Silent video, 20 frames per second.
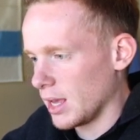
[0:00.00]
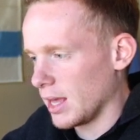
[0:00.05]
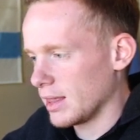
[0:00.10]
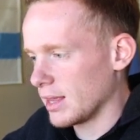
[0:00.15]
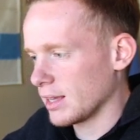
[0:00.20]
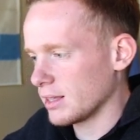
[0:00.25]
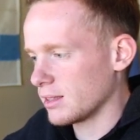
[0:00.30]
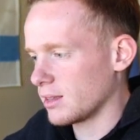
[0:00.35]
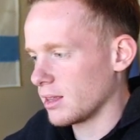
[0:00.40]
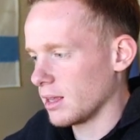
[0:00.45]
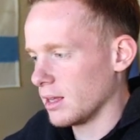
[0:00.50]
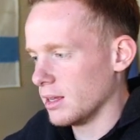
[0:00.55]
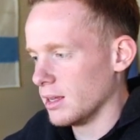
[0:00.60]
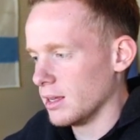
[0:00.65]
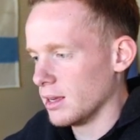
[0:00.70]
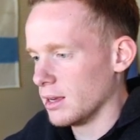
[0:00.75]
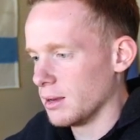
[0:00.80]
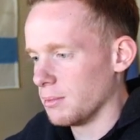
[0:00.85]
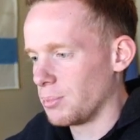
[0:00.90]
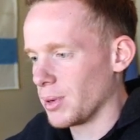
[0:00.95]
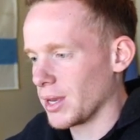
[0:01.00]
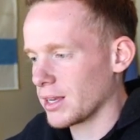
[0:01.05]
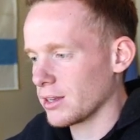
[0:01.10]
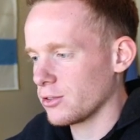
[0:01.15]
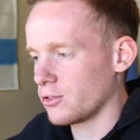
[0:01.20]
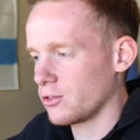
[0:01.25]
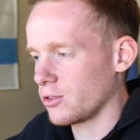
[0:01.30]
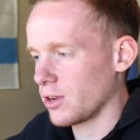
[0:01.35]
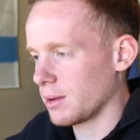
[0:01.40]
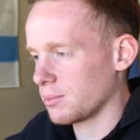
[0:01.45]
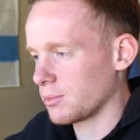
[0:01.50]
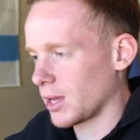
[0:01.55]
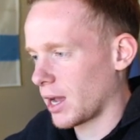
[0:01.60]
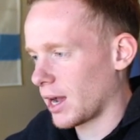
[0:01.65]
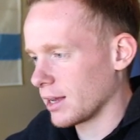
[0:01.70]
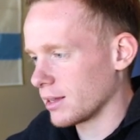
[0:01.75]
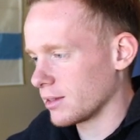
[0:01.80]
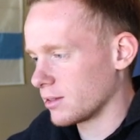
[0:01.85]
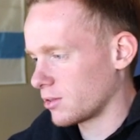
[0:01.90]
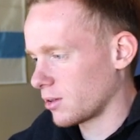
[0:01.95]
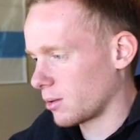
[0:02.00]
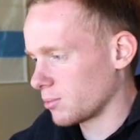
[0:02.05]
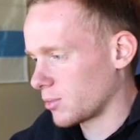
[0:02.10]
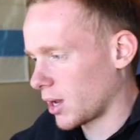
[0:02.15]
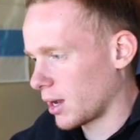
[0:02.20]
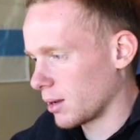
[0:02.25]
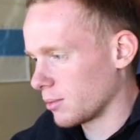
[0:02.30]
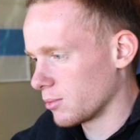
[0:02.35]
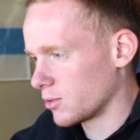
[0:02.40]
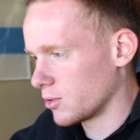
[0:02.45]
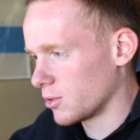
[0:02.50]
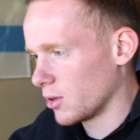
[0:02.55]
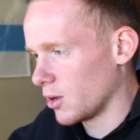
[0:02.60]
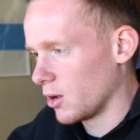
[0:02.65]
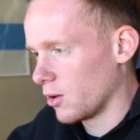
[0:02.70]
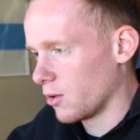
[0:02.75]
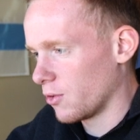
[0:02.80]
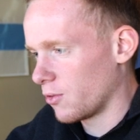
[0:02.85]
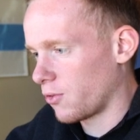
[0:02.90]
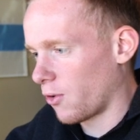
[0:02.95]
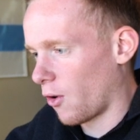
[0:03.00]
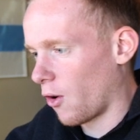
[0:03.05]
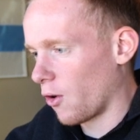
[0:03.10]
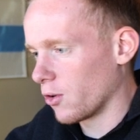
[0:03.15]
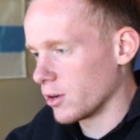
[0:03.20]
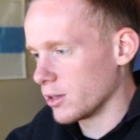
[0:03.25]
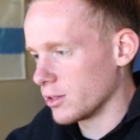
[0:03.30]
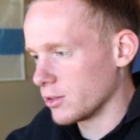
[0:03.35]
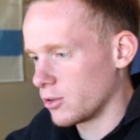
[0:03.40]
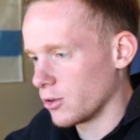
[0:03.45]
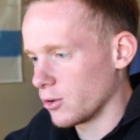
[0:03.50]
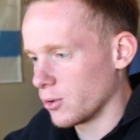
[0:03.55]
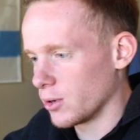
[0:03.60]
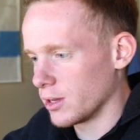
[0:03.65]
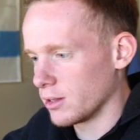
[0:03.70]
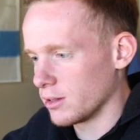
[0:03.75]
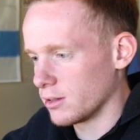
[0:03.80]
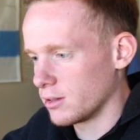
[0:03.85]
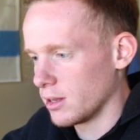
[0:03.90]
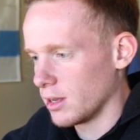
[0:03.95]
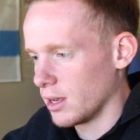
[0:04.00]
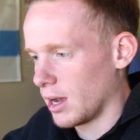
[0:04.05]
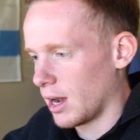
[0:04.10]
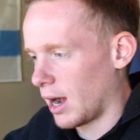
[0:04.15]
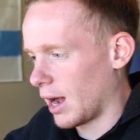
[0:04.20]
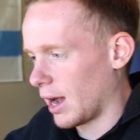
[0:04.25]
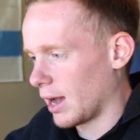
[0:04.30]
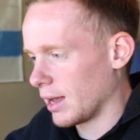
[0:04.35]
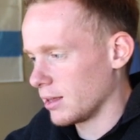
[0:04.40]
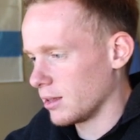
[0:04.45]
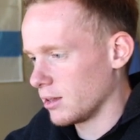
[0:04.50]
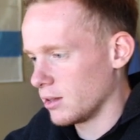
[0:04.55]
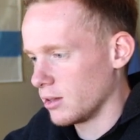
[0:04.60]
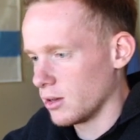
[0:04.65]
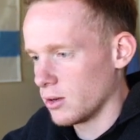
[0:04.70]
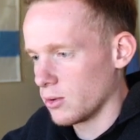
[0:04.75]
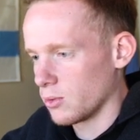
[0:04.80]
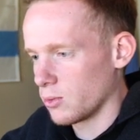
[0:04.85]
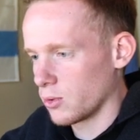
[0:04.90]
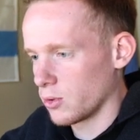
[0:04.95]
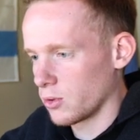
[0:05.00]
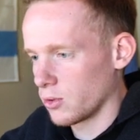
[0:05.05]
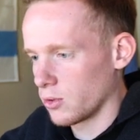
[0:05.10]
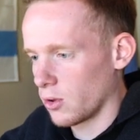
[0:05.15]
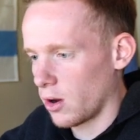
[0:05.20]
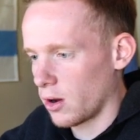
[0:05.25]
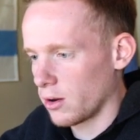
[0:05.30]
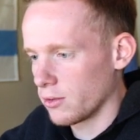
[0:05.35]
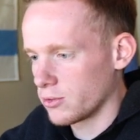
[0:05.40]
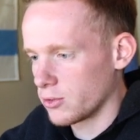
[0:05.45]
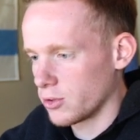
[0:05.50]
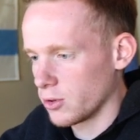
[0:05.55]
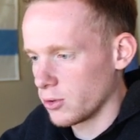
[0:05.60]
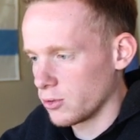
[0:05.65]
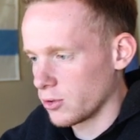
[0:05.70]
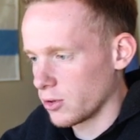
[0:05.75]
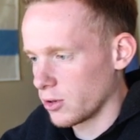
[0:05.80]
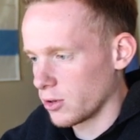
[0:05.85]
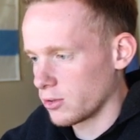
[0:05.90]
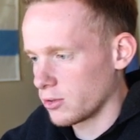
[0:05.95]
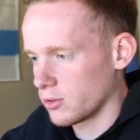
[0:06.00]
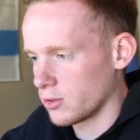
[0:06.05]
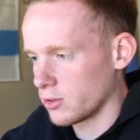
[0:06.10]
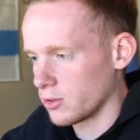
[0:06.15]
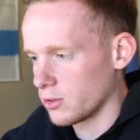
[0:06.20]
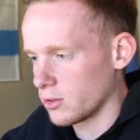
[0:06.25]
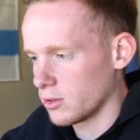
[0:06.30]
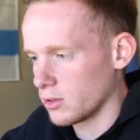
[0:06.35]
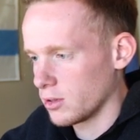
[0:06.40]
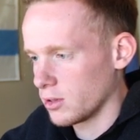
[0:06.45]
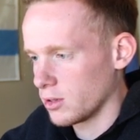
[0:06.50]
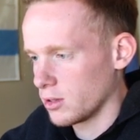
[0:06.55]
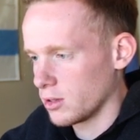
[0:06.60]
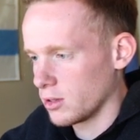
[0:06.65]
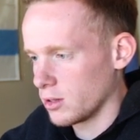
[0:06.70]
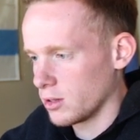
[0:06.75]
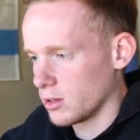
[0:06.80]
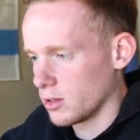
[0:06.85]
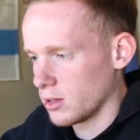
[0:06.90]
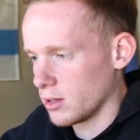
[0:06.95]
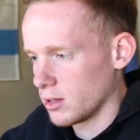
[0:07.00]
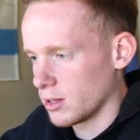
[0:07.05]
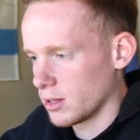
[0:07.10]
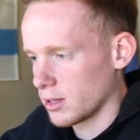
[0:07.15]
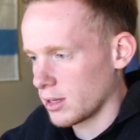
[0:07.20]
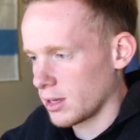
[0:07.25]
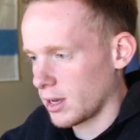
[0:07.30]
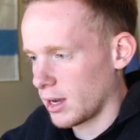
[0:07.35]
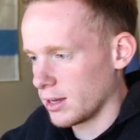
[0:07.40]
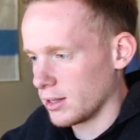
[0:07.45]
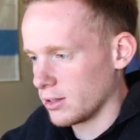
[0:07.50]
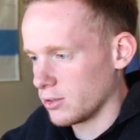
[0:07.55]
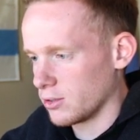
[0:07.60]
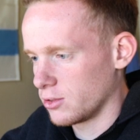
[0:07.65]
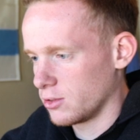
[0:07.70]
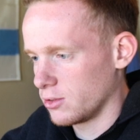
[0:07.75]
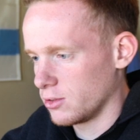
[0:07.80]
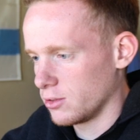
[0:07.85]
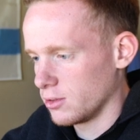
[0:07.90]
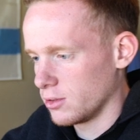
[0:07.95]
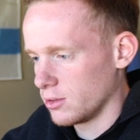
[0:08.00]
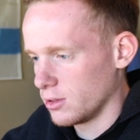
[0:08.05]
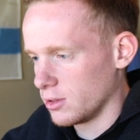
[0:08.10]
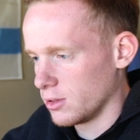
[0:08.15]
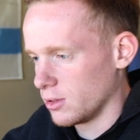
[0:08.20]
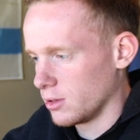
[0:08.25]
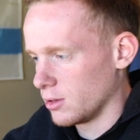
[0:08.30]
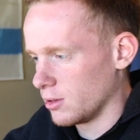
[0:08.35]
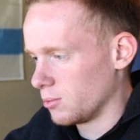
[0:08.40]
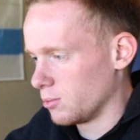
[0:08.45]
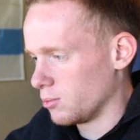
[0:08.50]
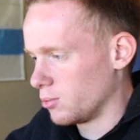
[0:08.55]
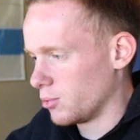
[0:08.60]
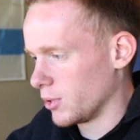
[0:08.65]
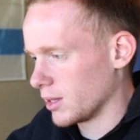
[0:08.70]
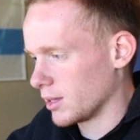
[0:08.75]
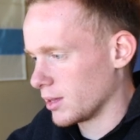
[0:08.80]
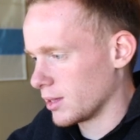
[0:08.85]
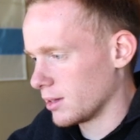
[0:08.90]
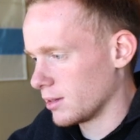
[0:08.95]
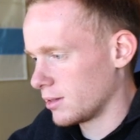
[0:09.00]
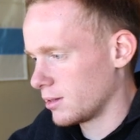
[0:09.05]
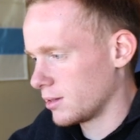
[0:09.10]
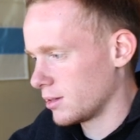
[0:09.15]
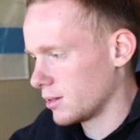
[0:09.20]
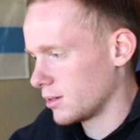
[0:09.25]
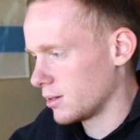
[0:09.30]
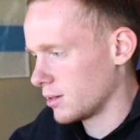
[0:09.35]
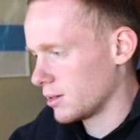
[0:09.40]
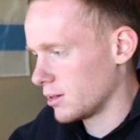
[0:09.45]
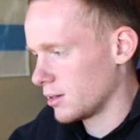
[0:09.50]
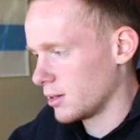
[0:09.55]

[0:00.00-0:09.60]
And that's the biggest trap that I sometimes fall into, is I would love to just kind of bring this